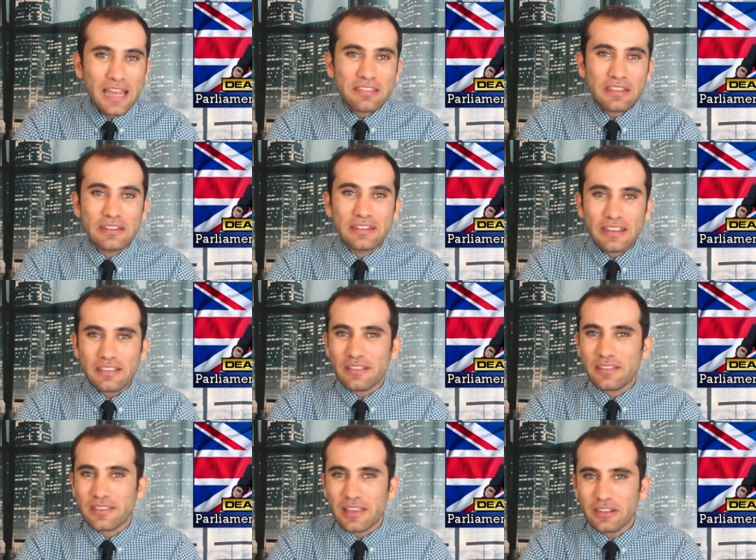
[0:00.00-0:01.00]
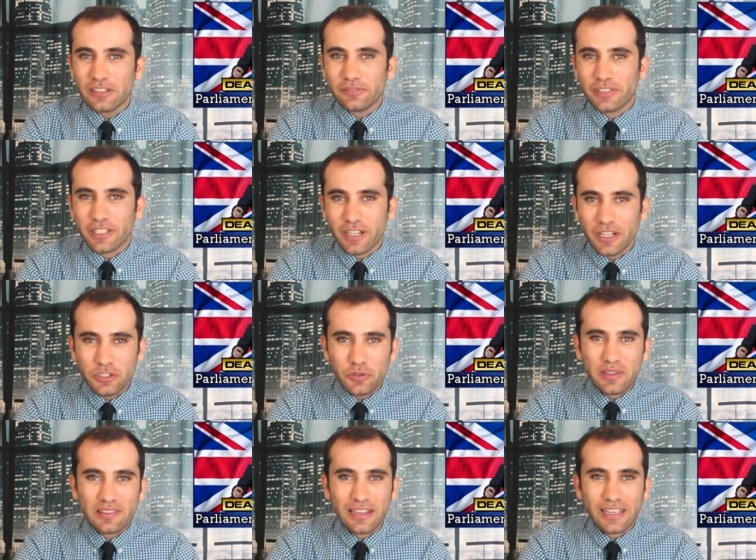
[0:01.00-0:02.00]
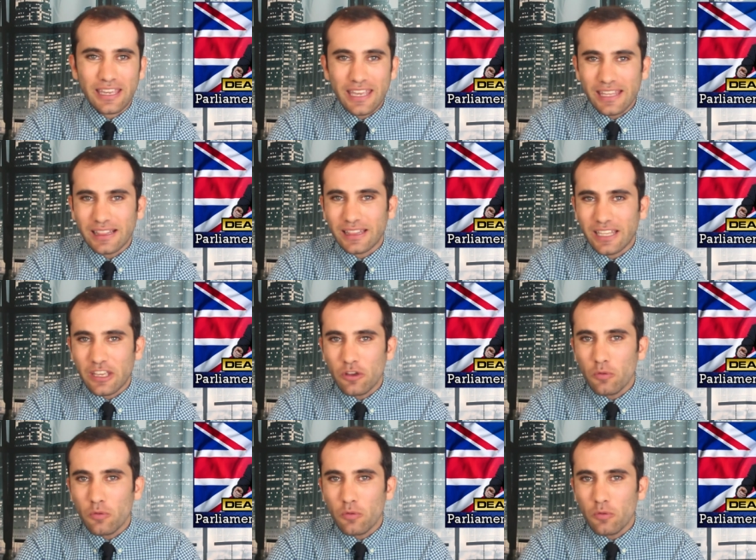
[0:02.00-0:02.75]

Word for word: as a disincentive to countries like Italy